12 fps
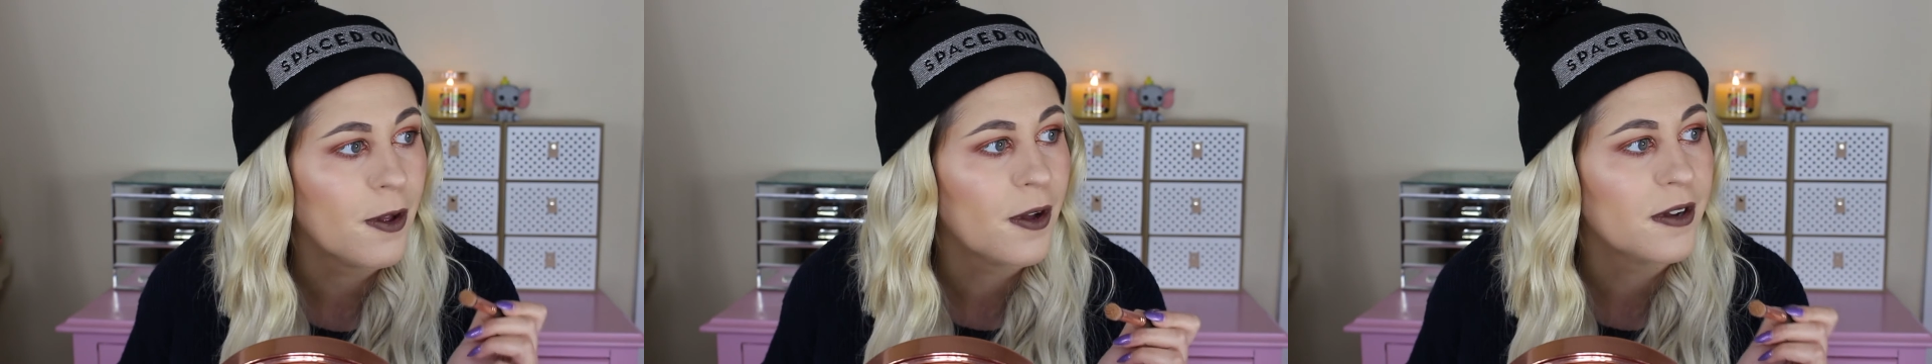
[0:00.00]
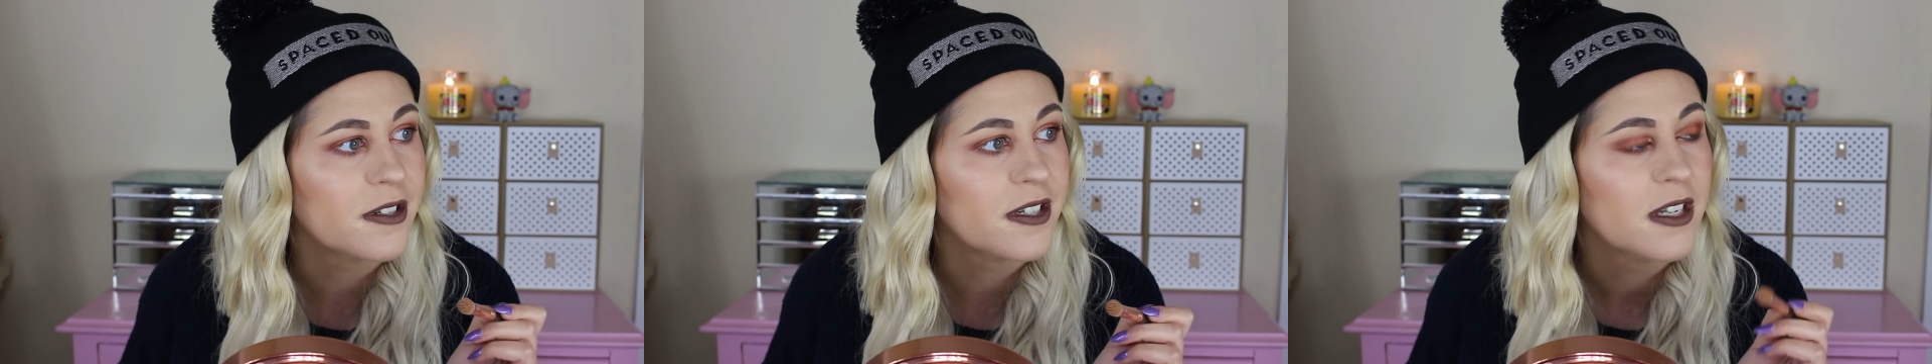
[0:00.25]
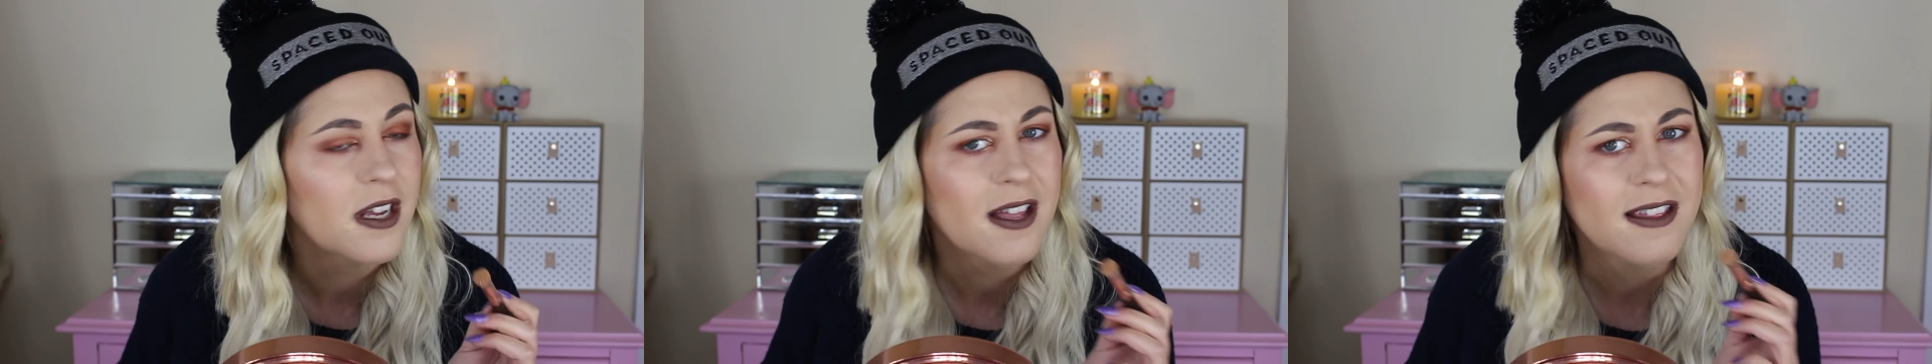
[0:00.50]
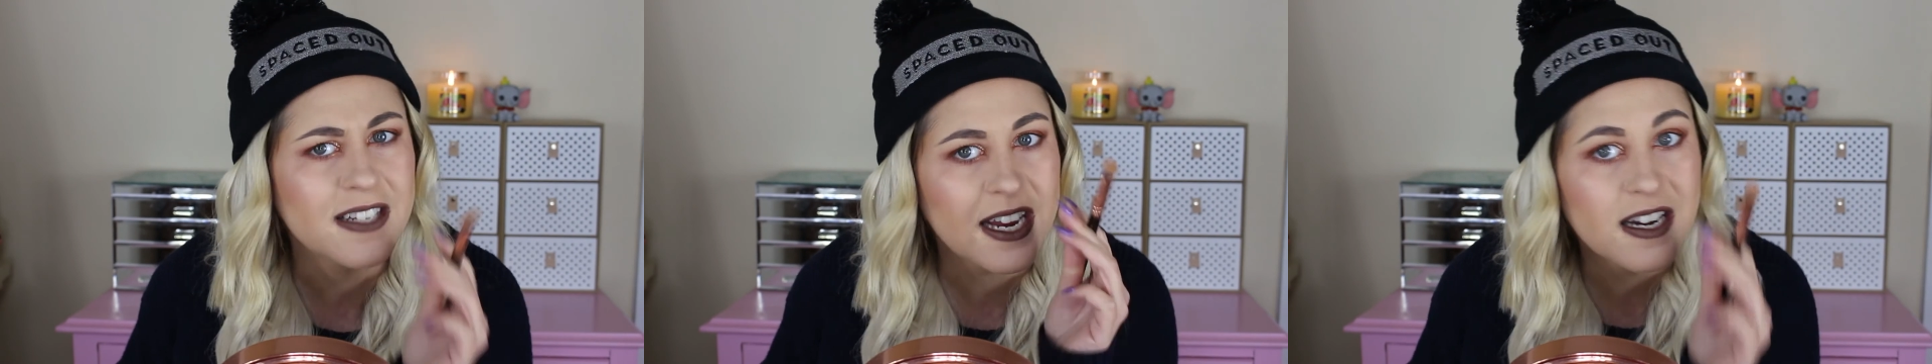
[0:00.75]
got
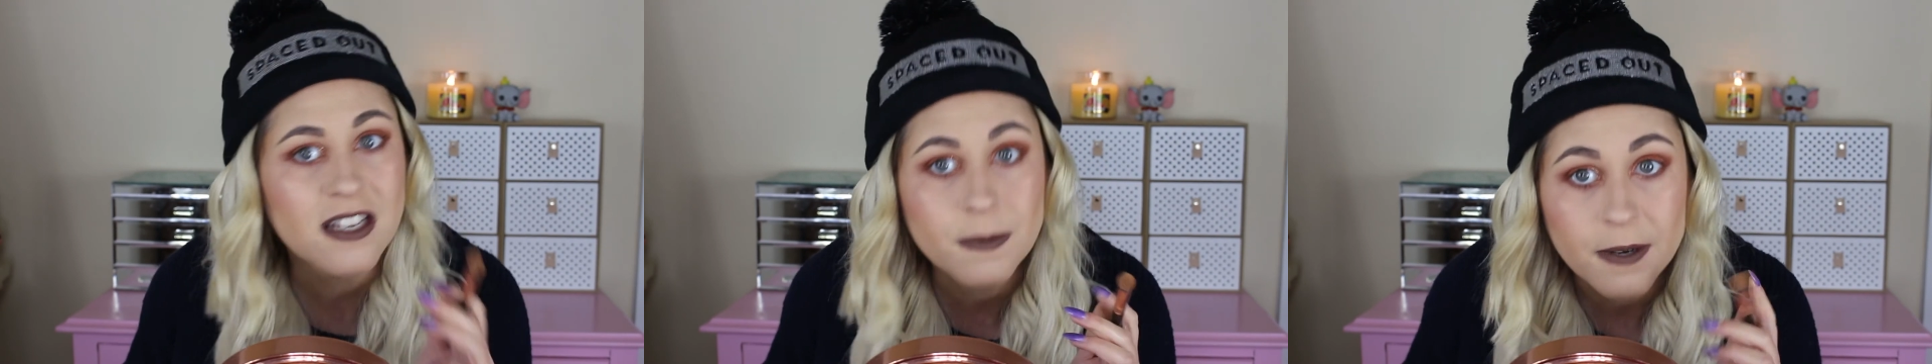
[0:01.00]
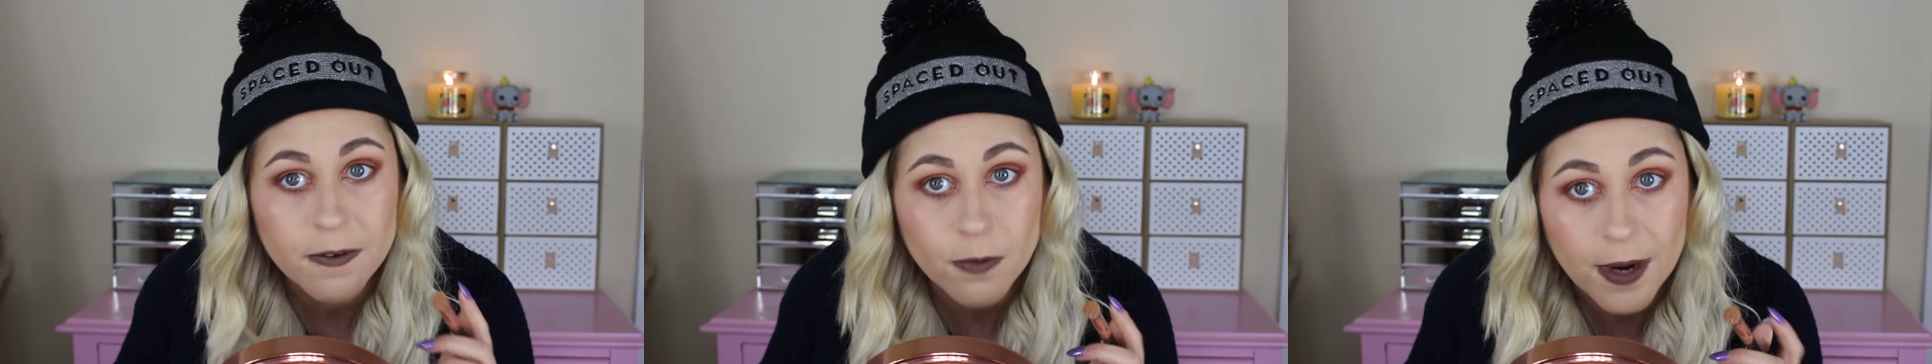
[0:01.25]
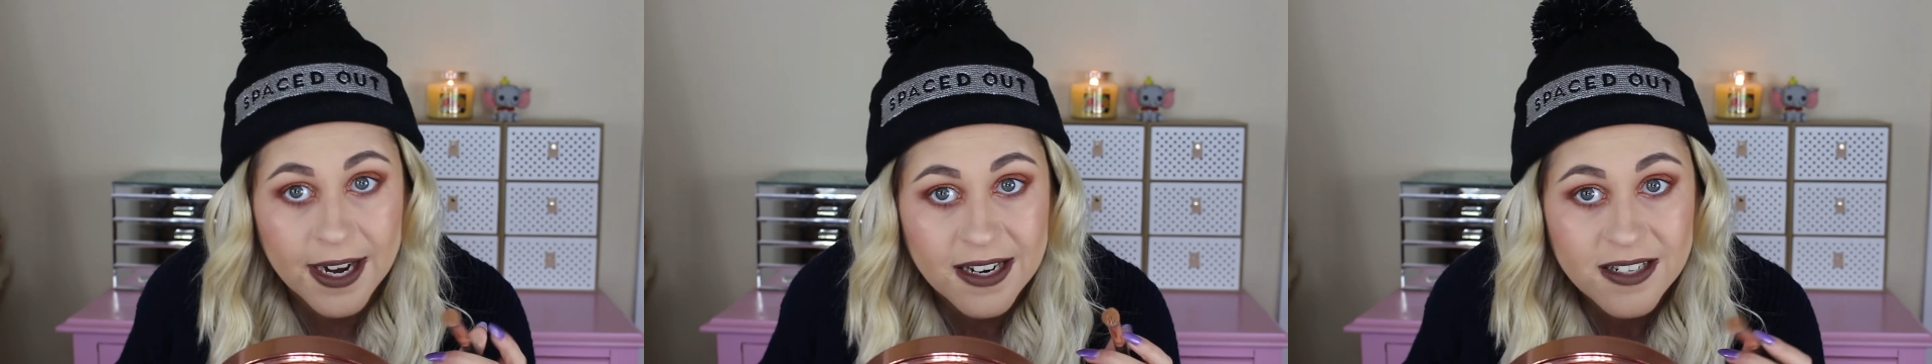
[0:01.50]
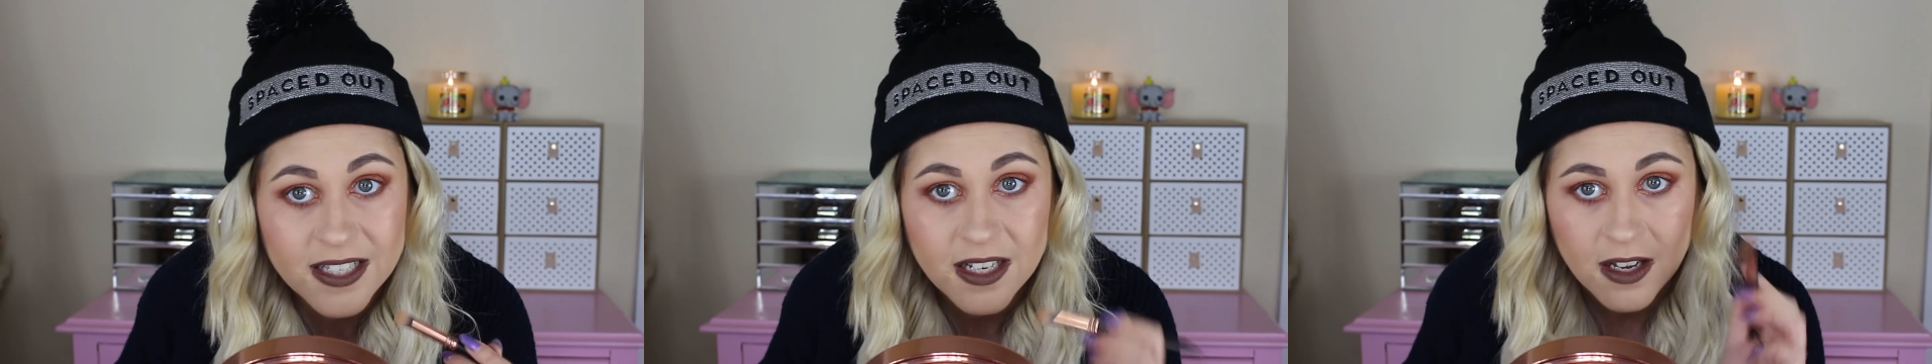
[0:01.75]
the teeniest bit of
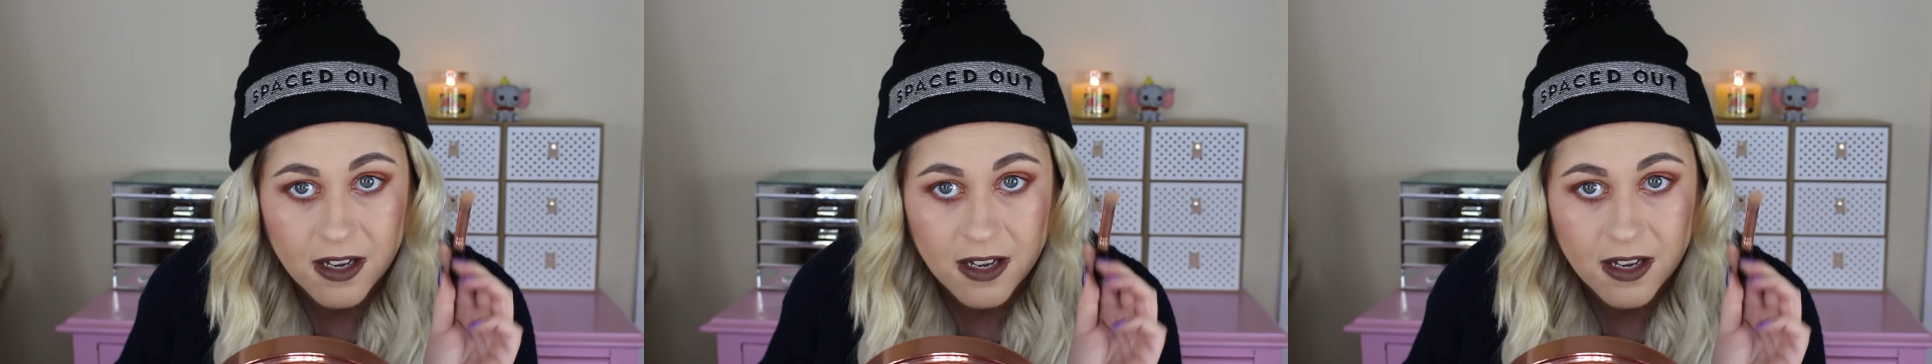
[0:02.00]
red